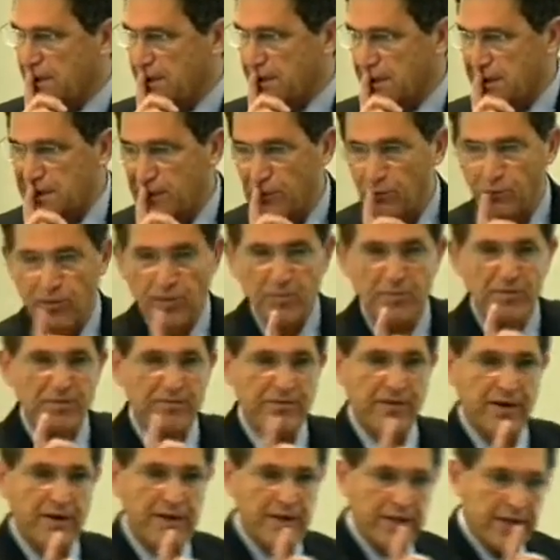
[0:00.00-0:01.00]
there will be
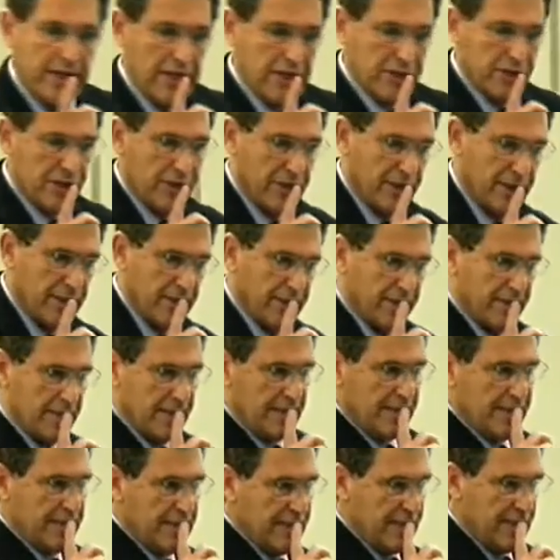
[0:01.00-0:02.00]
variation
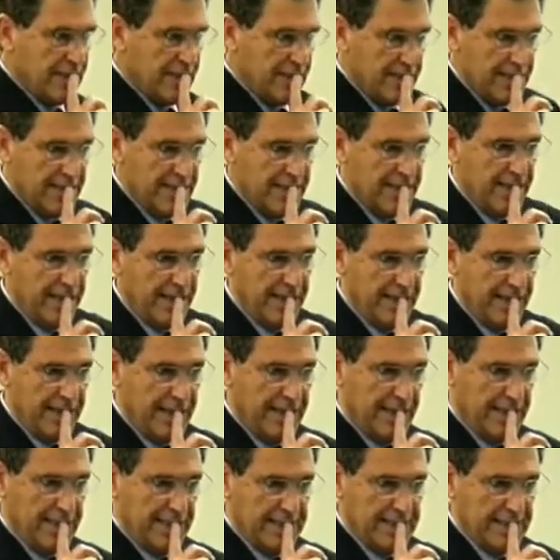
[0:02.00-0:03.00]

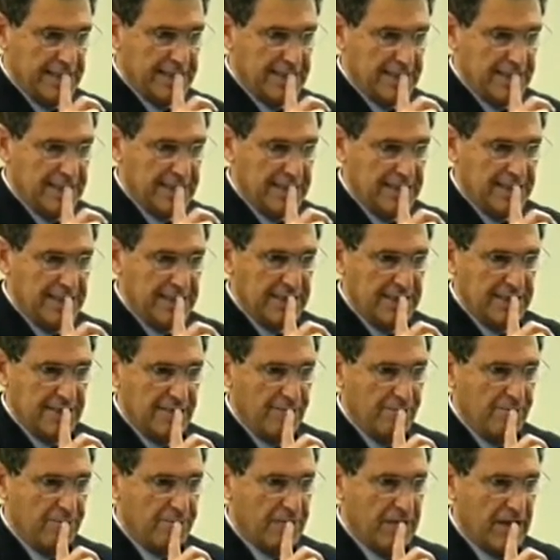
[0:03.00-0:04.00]
in
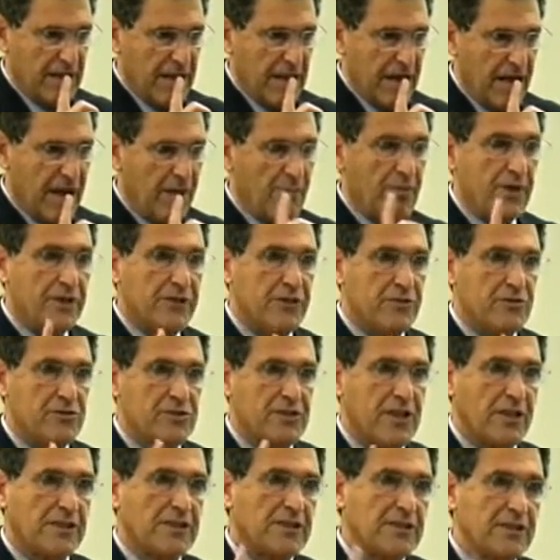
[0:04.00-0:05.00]
how much you
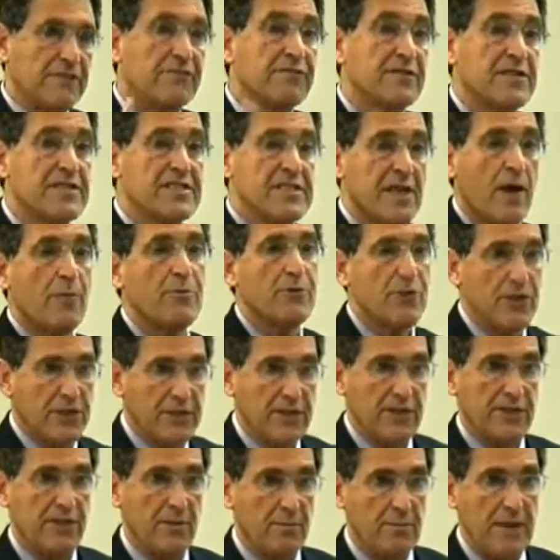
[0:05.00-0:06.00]
study different
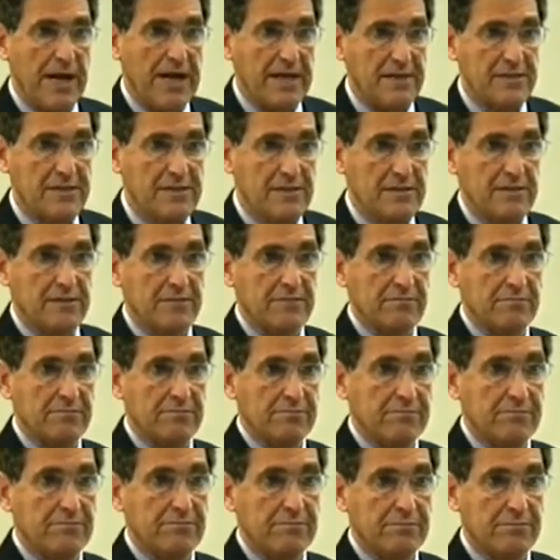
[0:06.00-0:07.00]
subjects in the past.
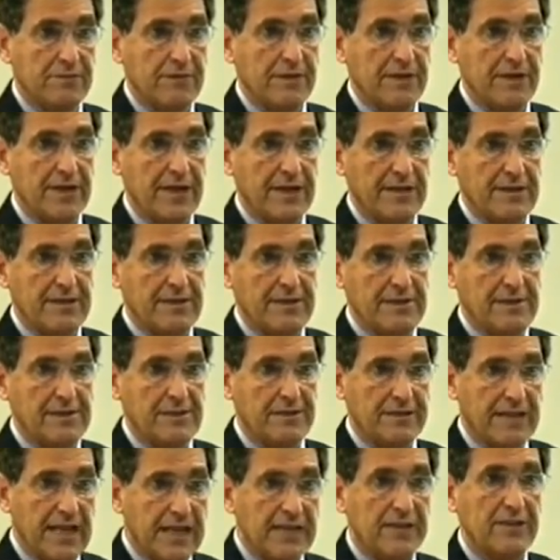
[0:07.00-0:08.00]
Okay?
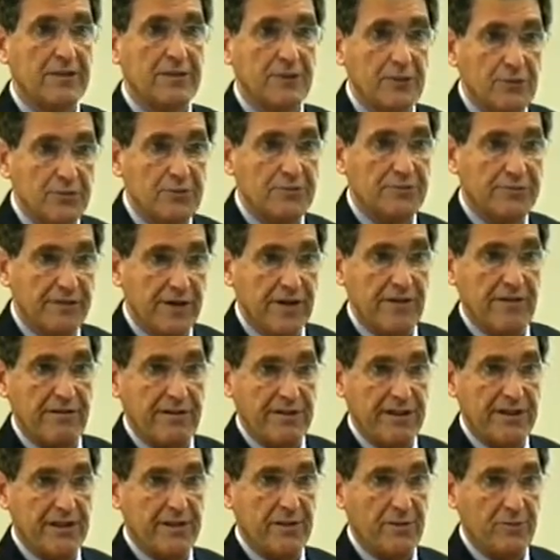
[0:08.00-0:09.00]
So that could
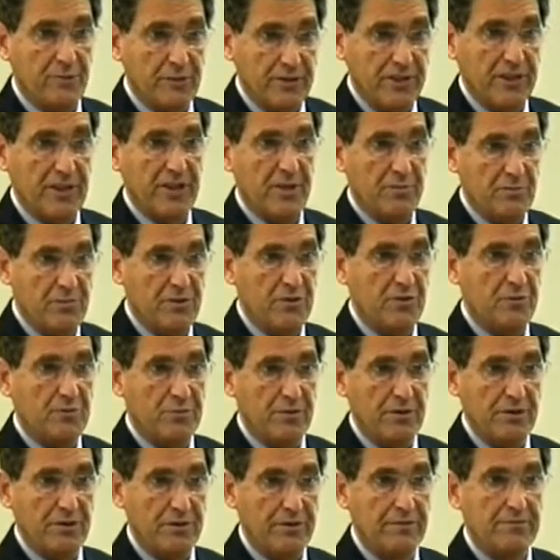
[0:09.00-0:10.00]
vary within a
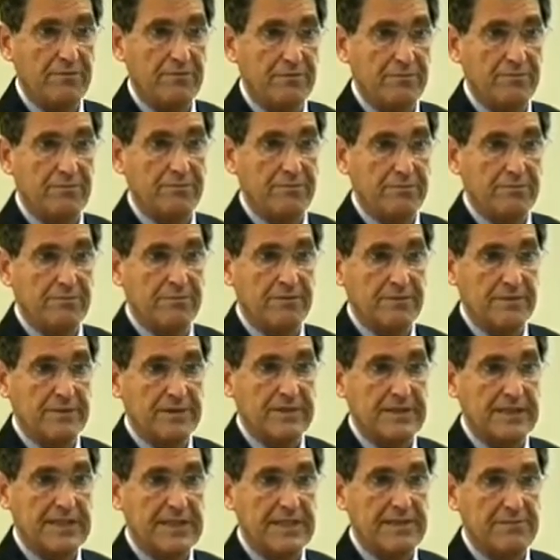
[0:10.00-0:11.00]
pupil,
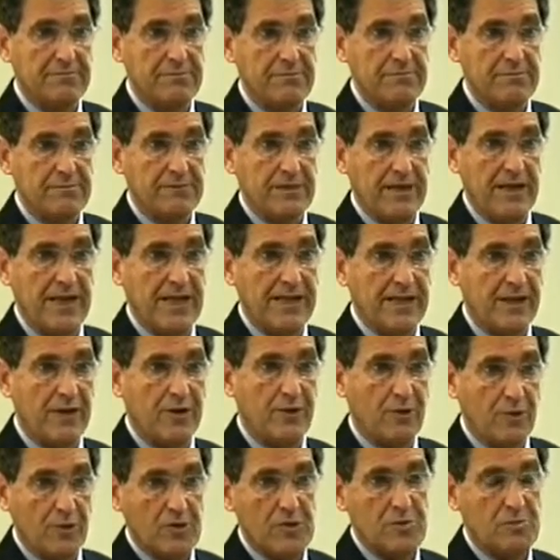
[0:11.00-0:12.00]
okay? And
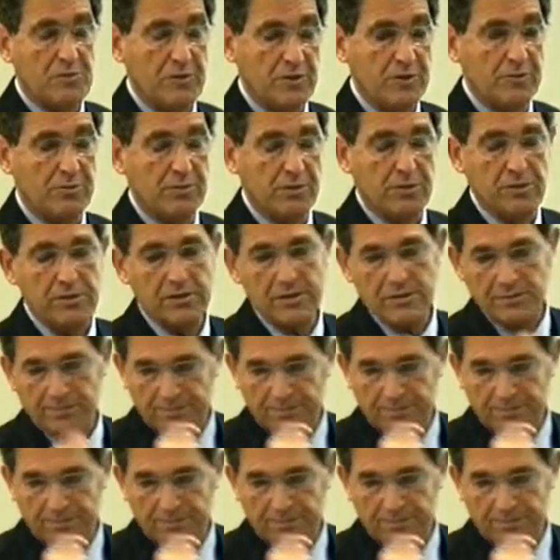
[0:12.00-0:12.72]
across pupils.